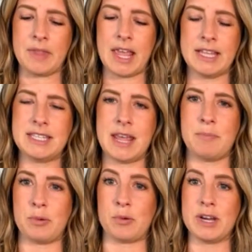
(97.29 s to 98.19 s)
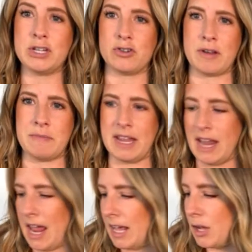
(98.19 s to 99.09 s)
It's a pre-treatment
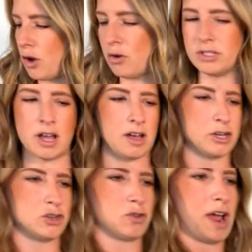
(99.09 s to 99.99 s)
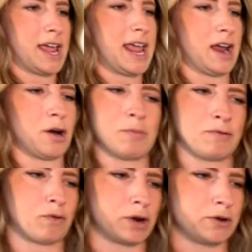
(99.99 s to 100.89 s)
and it goes on dry hair
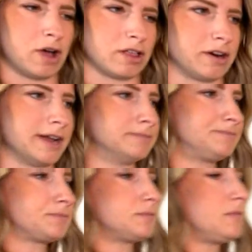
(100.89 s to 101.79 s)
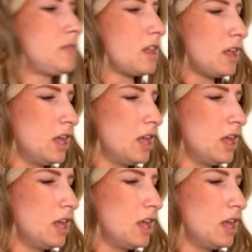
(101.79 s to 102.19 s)
before you color it.